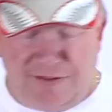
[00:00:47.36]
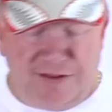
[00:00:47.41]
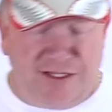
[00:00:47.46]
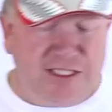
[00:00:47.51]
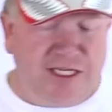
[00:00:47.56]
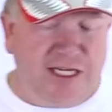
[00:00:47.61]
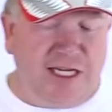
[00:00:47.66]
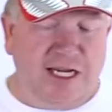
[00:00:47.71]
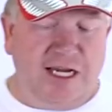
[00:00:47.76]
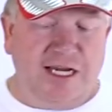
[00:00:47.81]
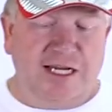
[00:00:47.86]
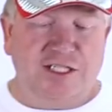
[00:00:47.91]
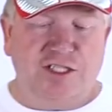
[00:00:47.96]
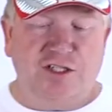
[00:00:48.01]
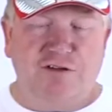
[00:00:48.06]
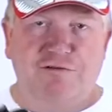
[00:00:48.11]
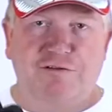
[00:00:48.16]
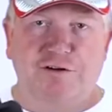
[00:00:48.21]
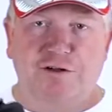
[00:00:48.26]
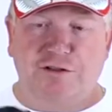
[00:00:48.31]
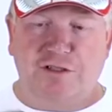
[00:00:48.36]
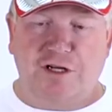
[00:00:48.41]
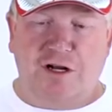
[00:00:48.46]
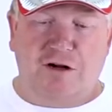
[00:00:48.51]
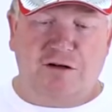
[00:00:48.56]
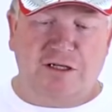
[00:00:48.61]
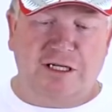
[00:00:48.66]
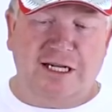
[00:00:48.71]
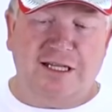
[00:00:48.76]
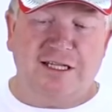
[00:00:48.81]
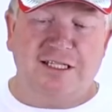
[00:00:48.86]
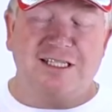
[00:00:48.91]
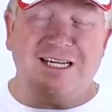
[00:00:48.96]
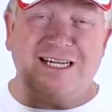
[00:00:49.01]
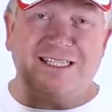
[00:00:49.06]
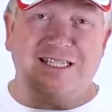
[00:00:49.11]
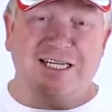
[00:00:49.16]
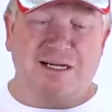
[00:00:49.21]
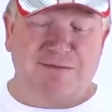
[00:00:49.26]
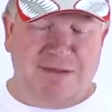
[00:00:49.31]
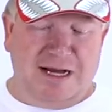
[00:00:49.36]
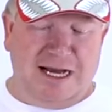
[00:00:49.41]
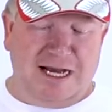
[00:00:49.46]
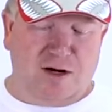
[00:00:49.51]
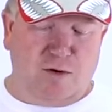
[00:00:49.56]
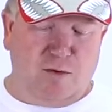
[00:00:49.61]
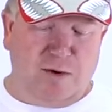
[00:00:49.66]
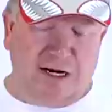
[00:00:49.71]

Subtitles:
And this here is your filter holder. Now this is actually a Mark